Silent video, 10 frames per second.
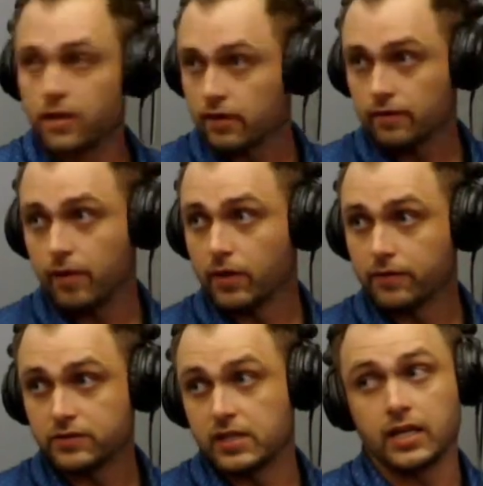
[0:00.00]
that we've
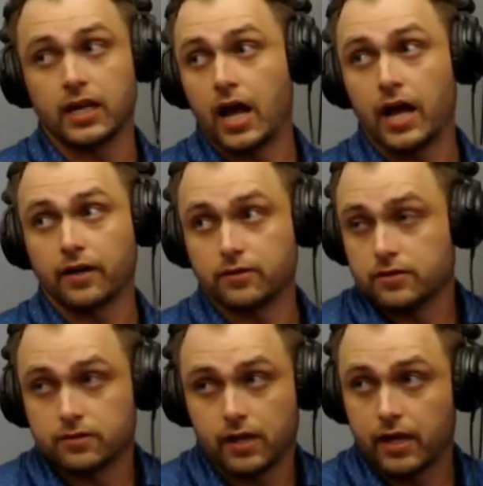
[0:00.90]
seen in irons
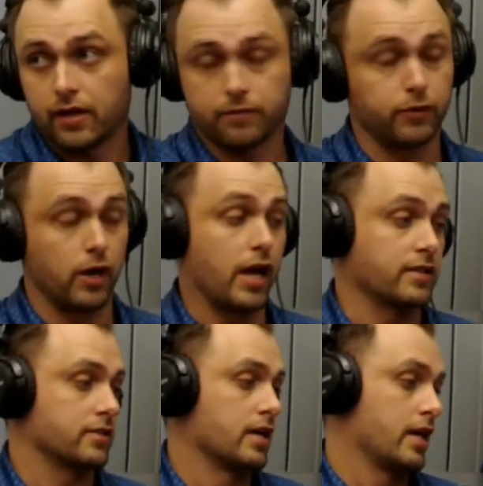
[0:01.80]
right. For
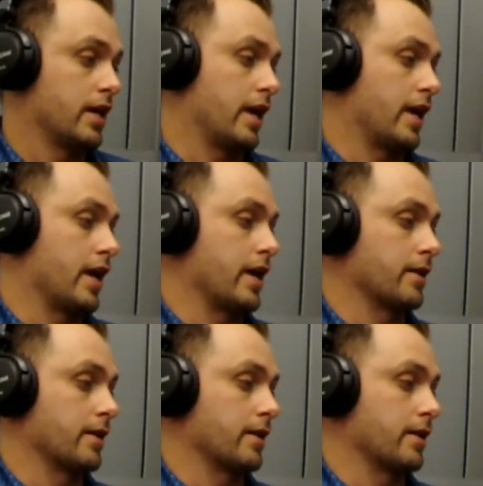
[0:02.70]
us. And